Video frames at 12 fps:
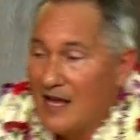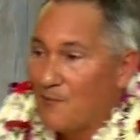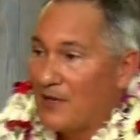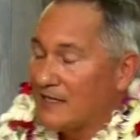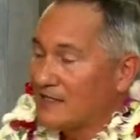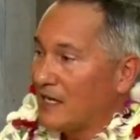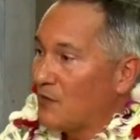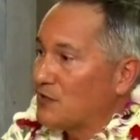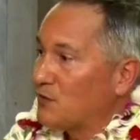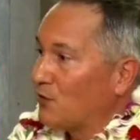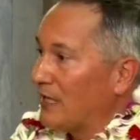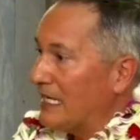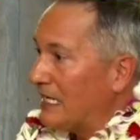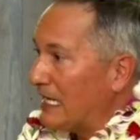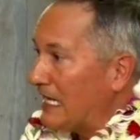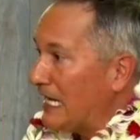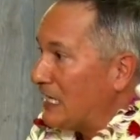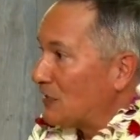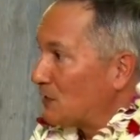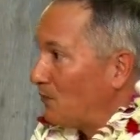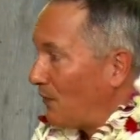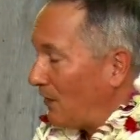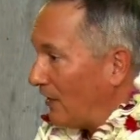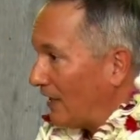But as I was reading his
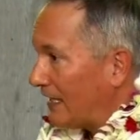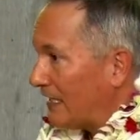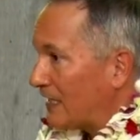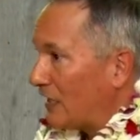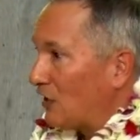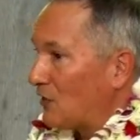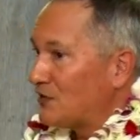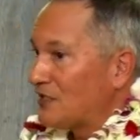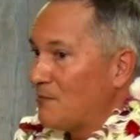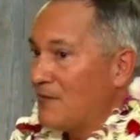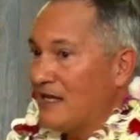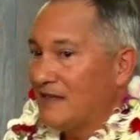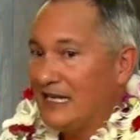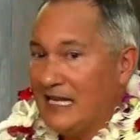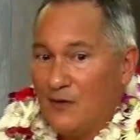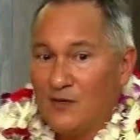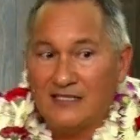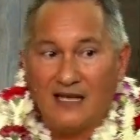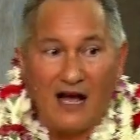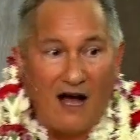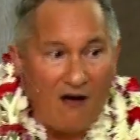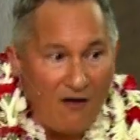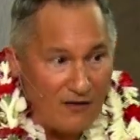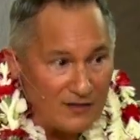book, it occurred to me that he was
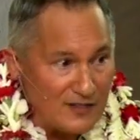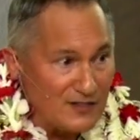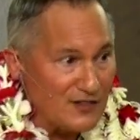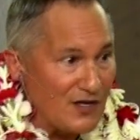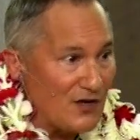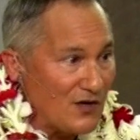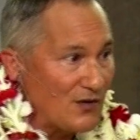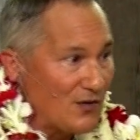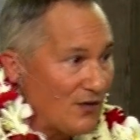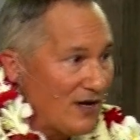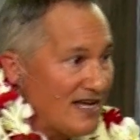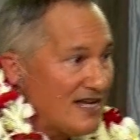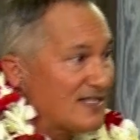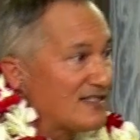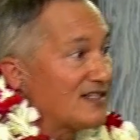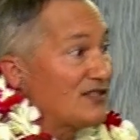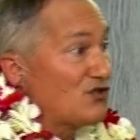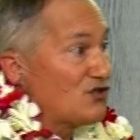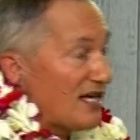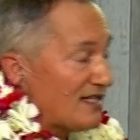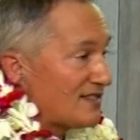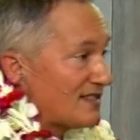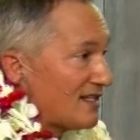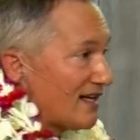also
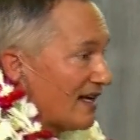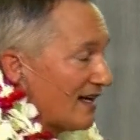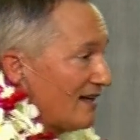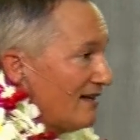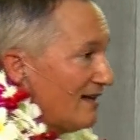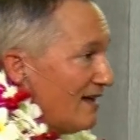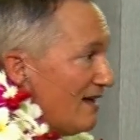suggesting